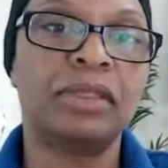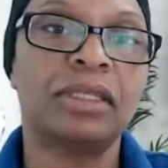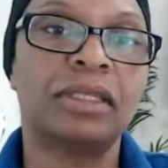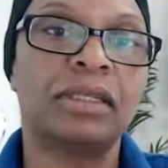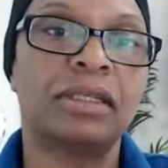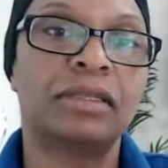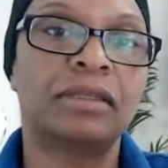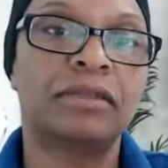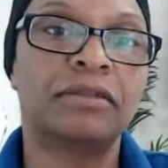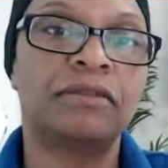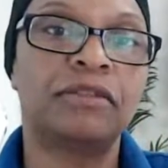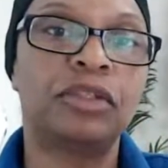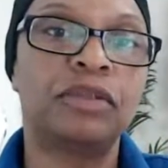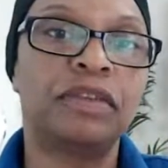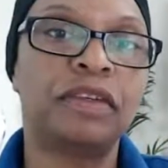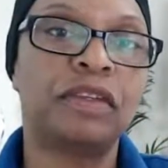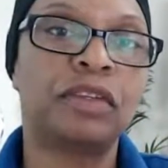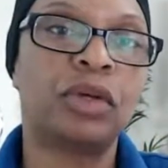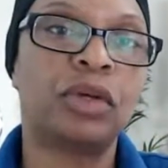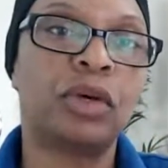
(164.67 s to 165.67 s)
Food
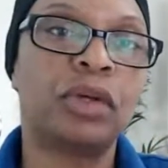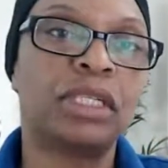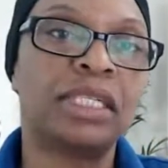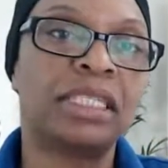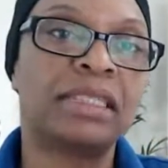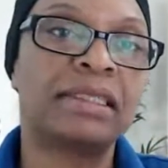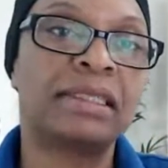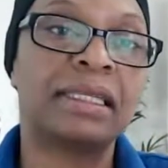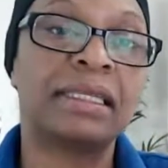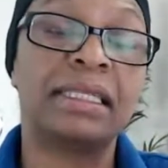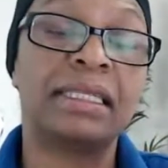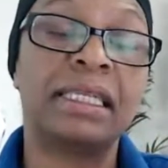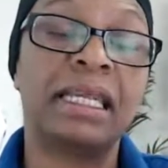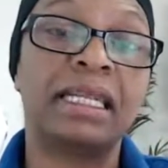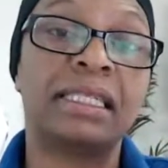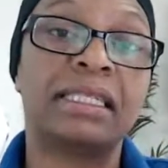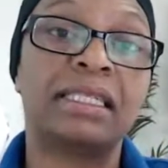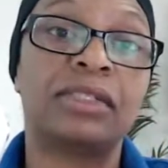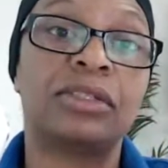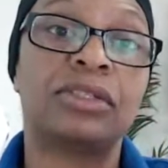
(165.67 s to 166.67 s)
for Thought is
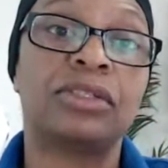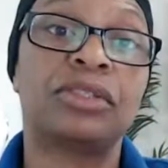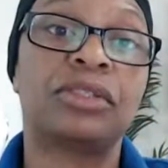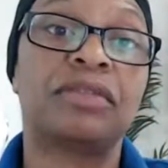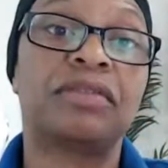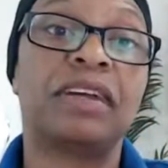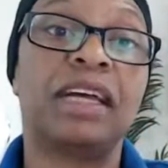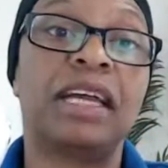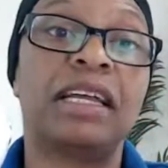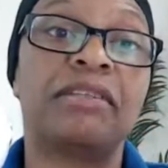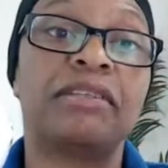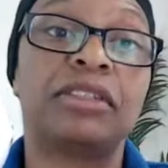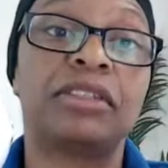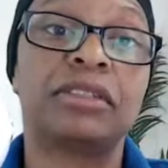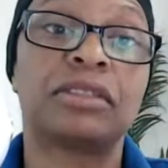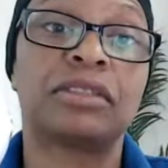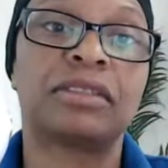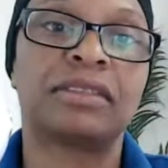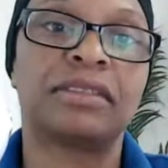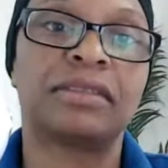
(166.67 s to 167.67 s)
dedicated to
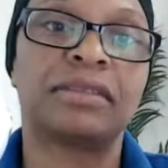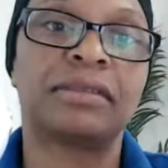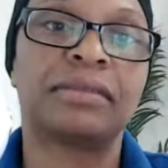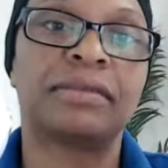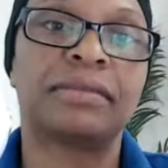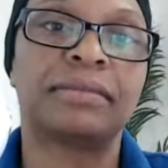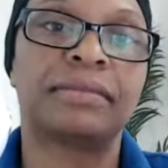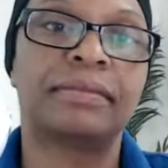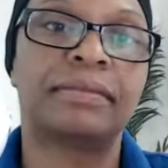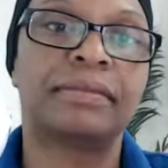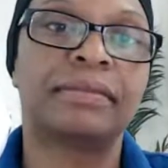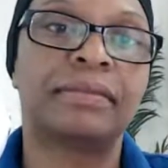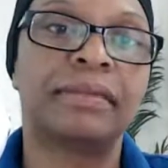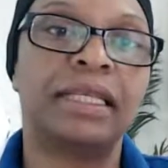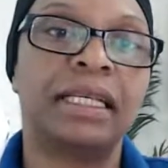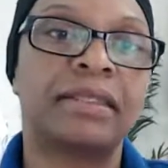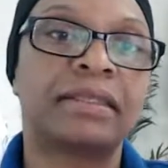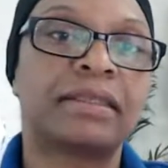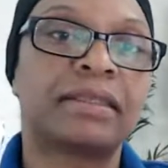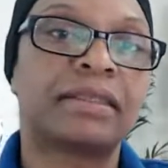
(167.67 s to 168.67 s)
survivors.
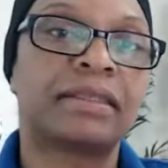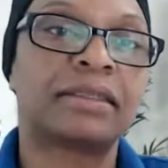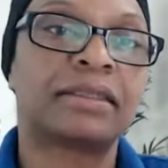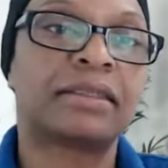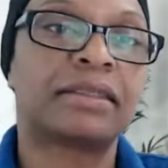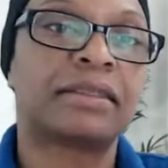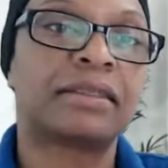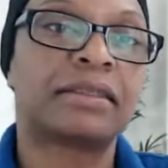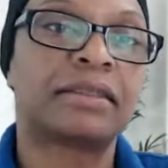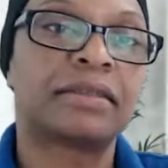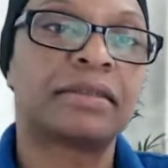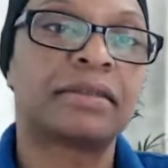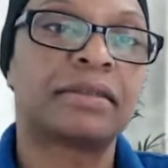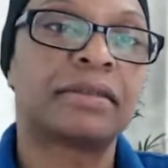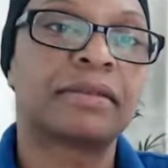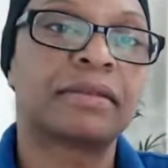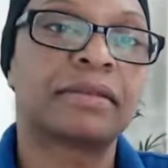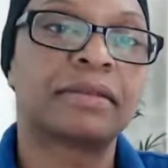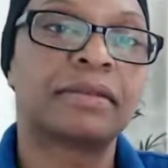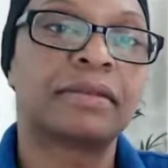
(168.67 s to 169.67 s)
Yes.
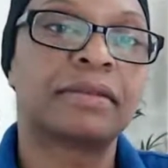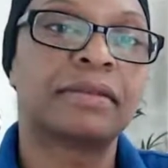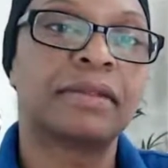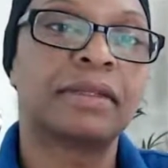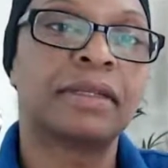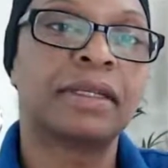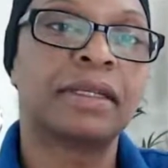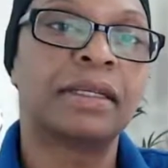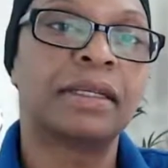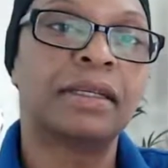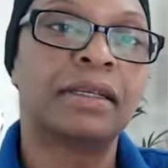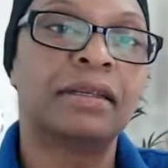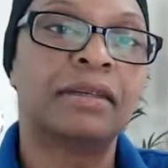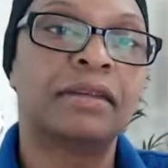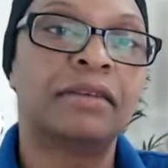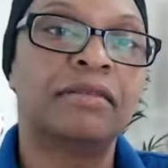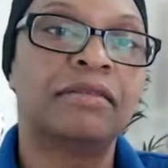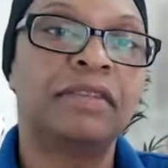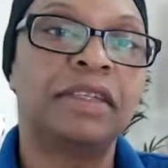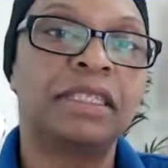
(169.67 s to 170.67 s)

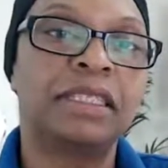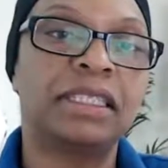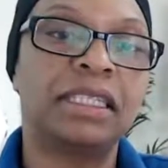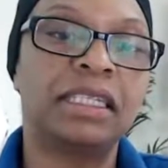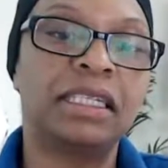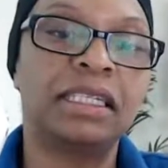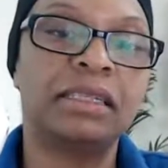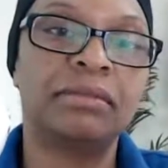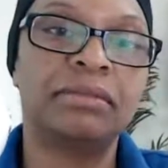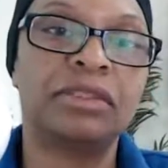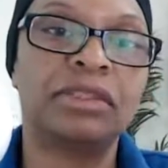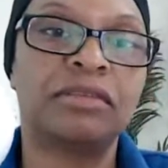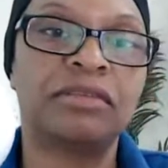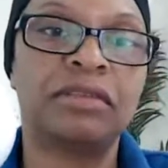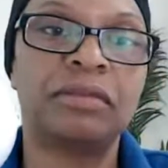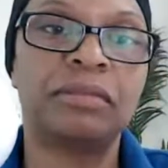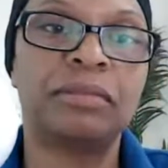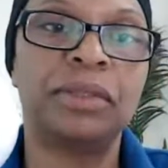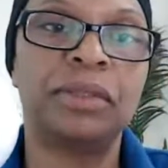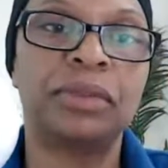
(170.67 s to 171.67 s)
Victims of
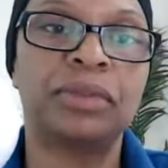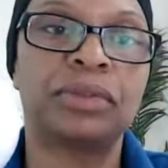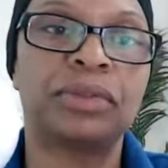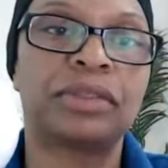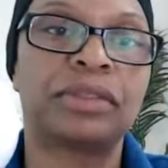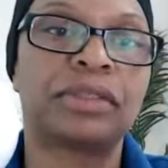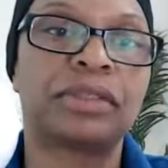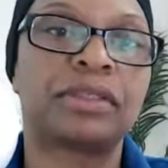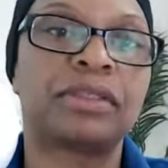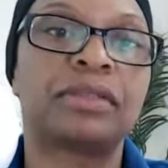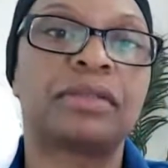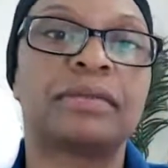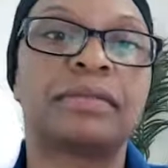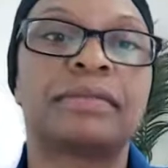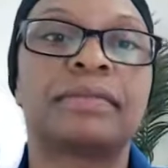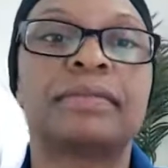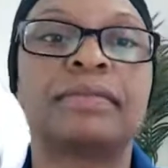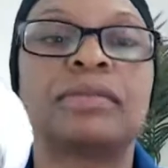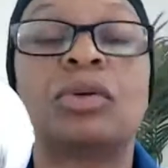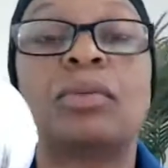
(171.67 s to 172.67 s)
abuse,
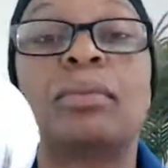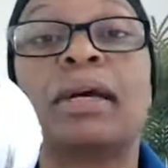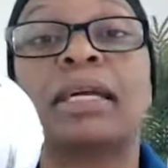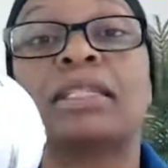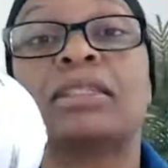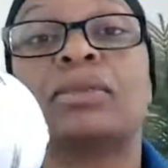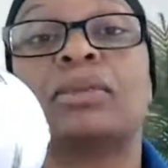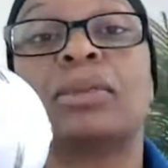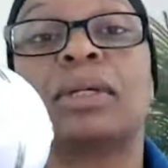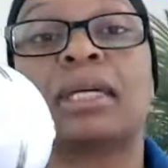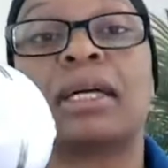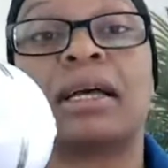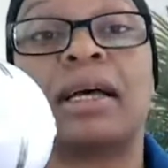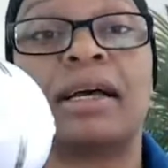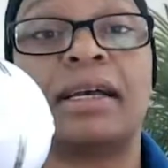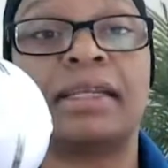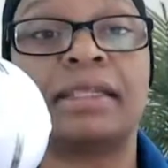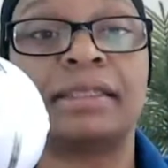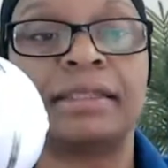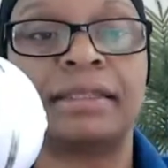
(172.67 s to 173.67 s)
no matter what
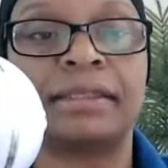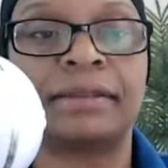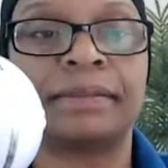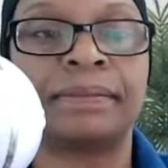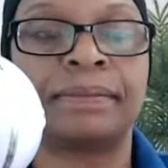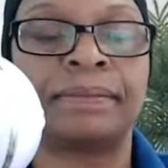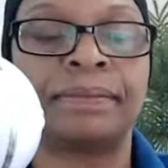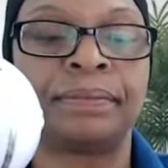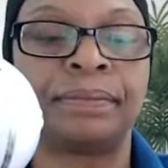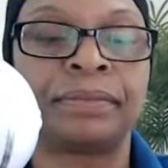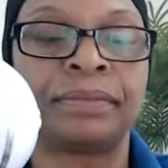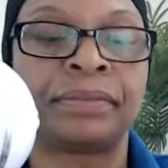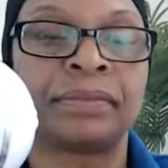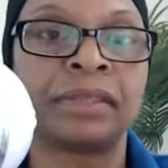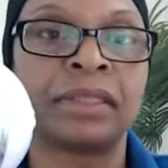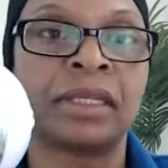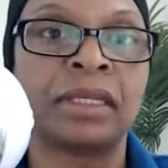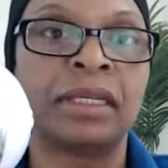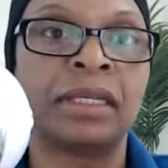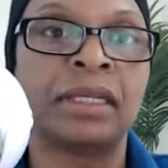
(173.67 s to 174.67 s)
kind.
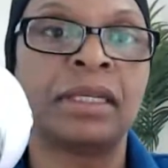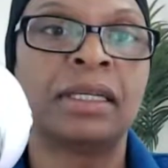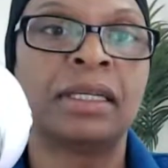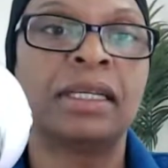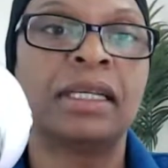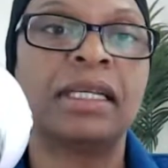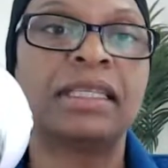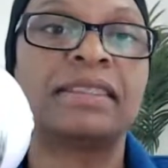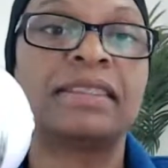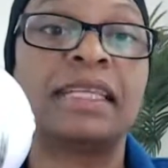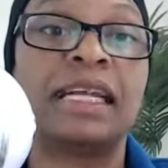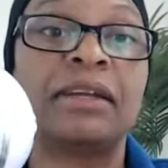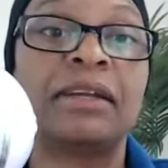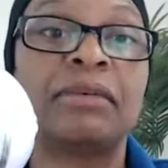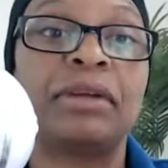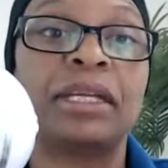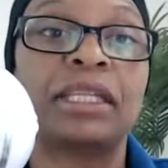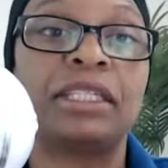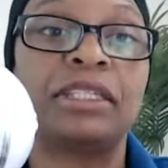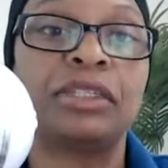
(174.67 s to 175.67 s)
It's
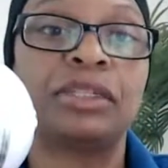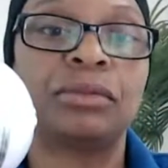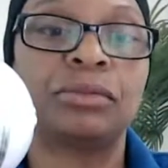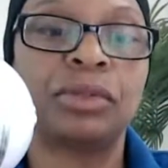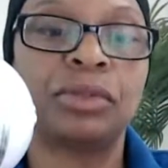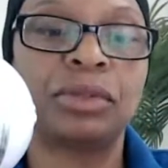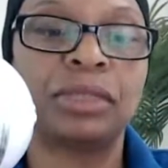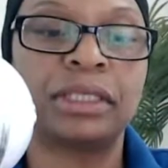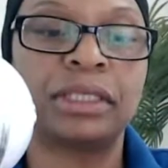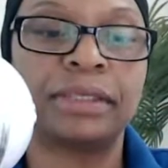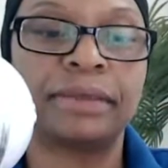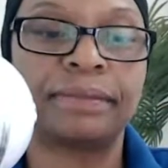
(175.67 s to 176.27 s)
directly your morning.